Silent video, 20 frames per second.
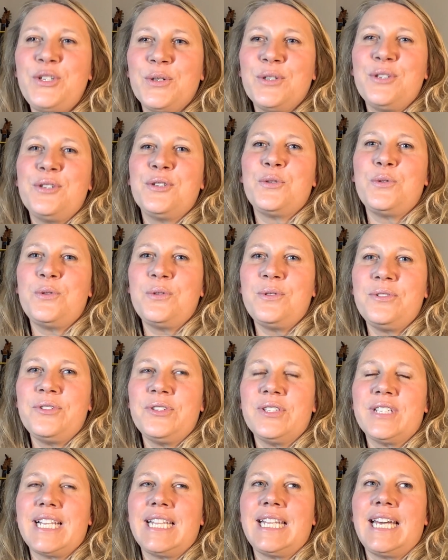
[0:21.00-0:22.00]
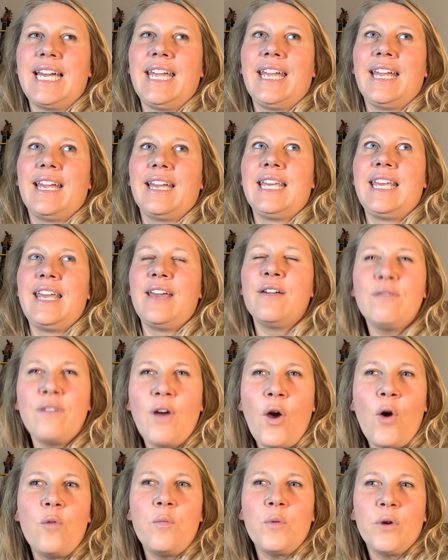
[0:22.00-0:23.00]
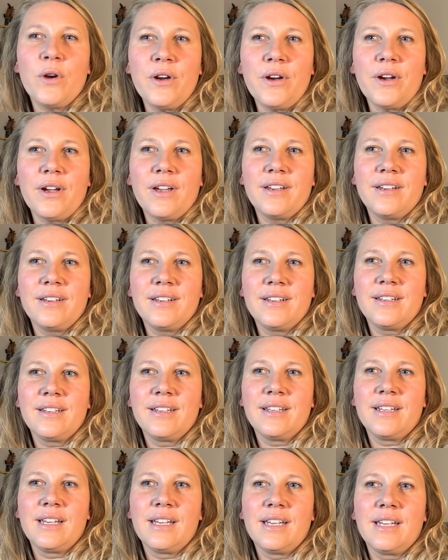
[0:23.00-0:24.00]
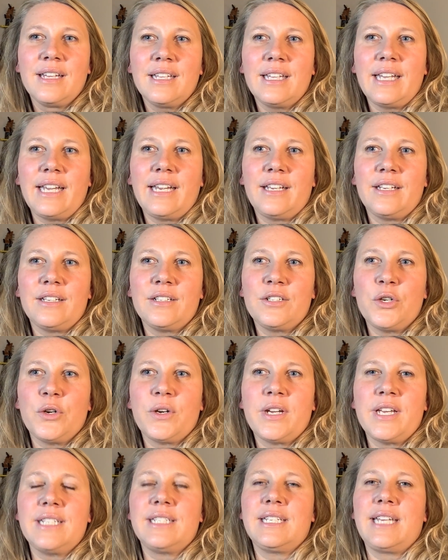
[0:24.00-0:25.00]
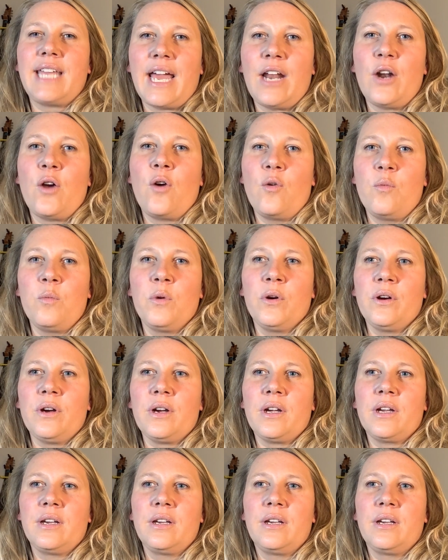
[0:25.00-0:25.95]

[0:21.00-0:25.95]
your schools give homework? Do your kids get homework?